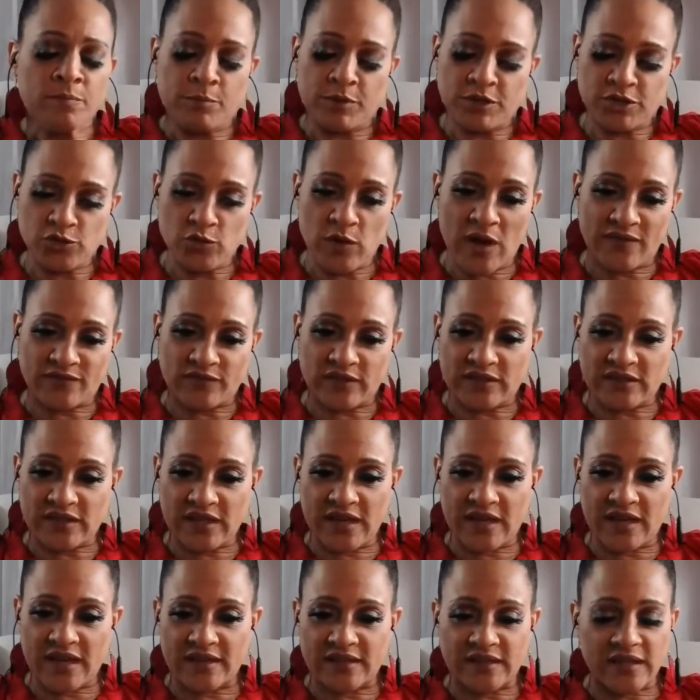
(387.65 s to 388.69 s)
But you have to
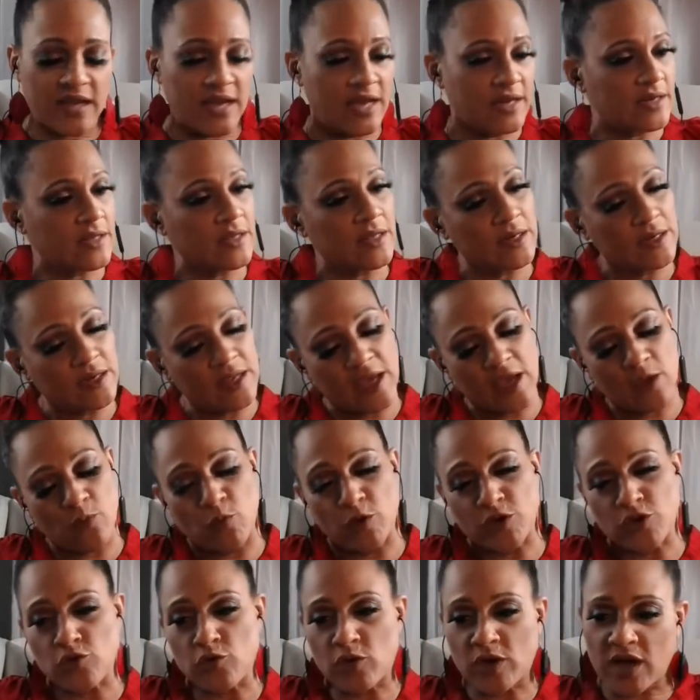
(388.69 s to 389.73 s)
think at the end of the day,
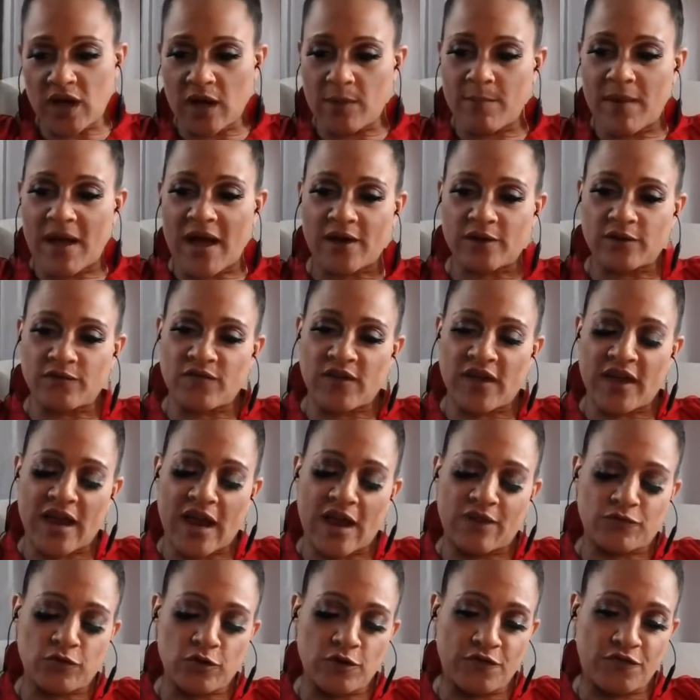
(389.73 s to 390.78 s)
when you come out of that,
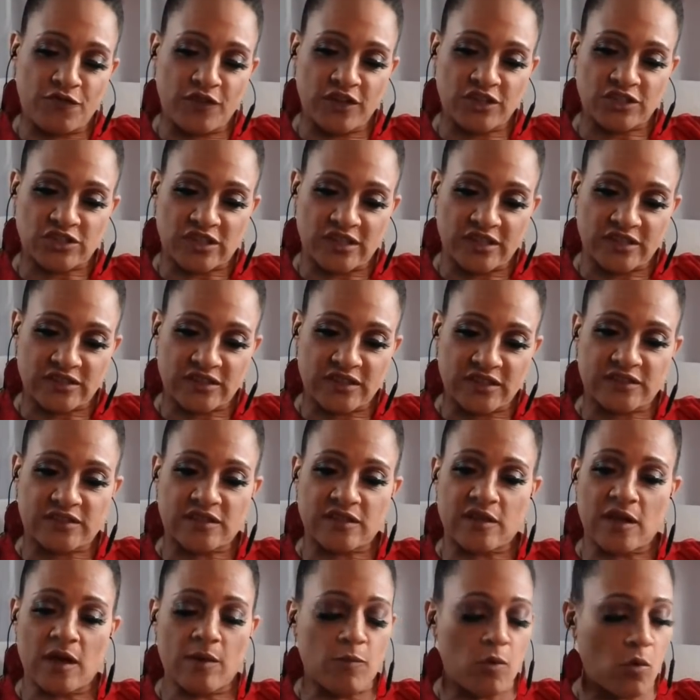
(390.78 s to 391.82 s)
after you finish listening
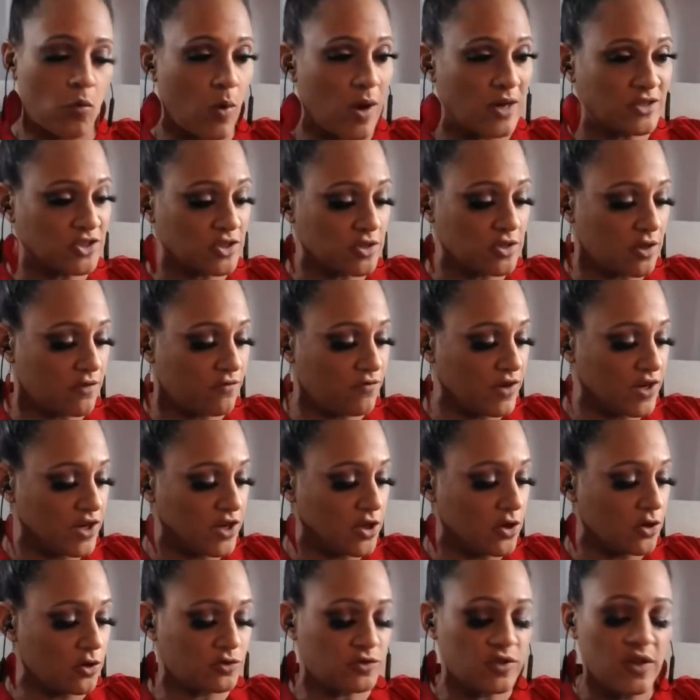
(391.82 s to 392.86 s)
to them or watching their
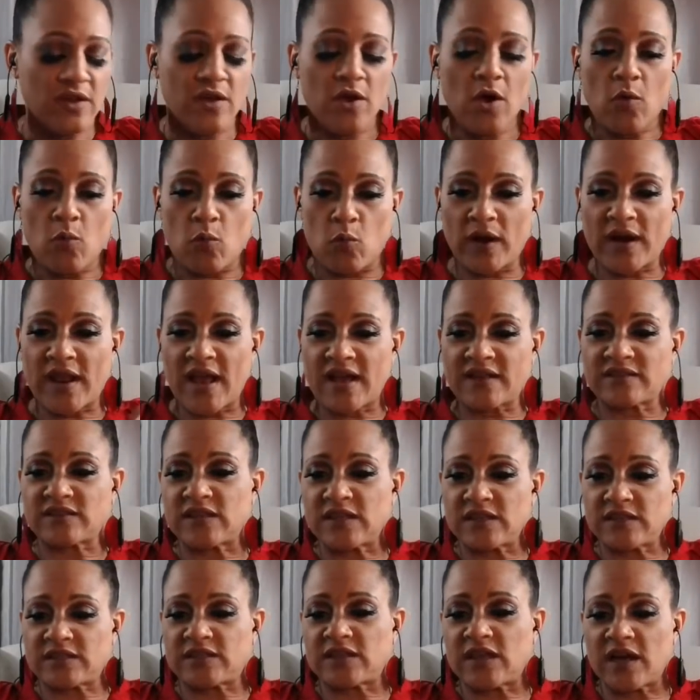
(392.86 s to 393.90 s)
videos, what has
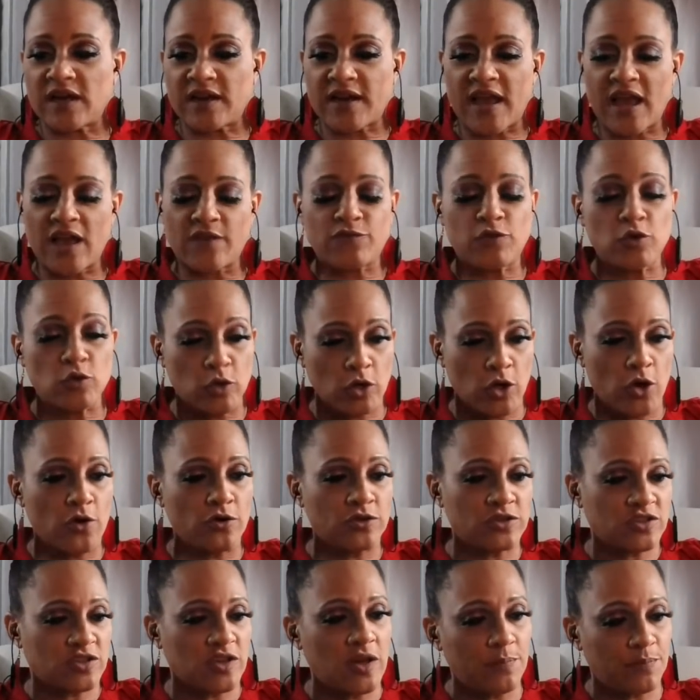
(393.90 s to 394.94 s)
it done? Have you
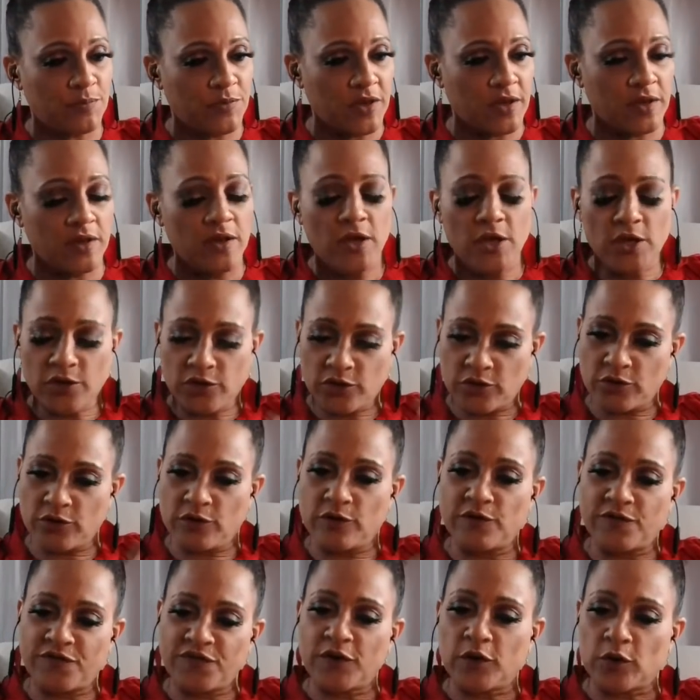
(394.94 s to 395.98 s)
learned something? Do
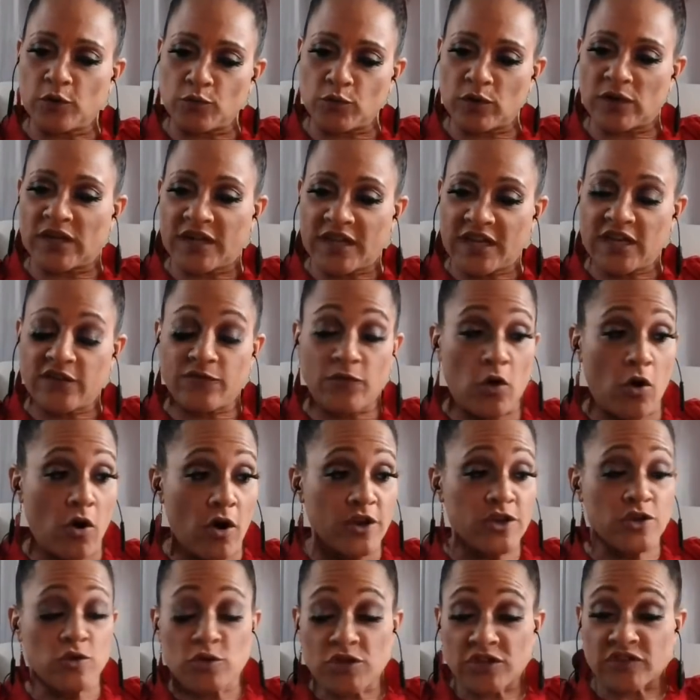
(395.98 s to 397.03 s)
you feel relieved, or
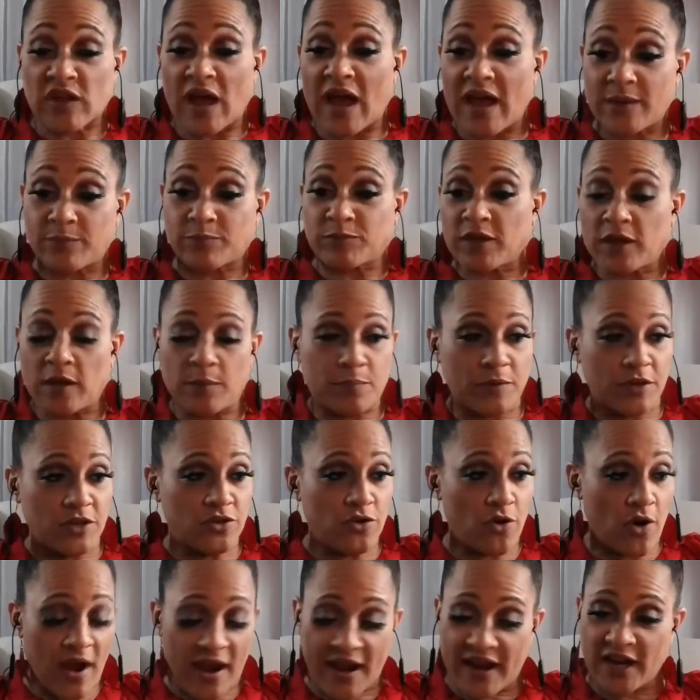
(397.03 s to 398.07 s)
are you just hyped up and
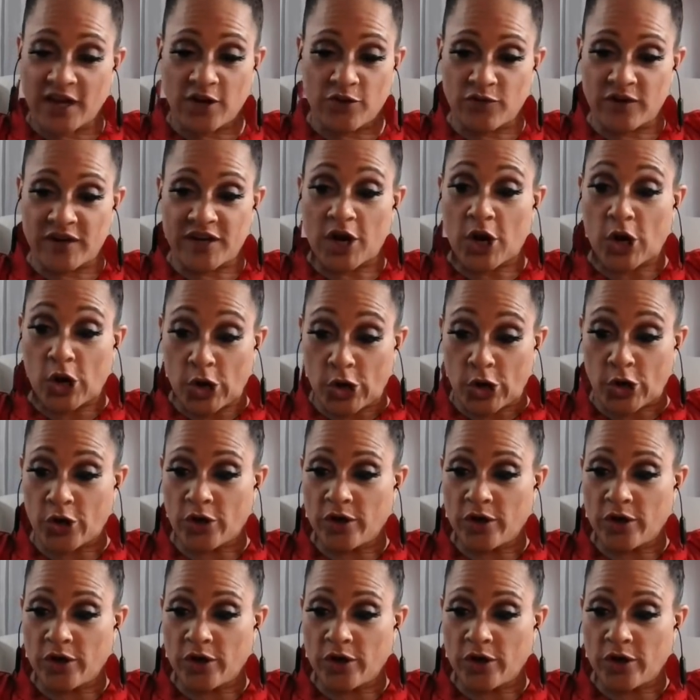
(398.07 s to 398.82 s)
you're angry?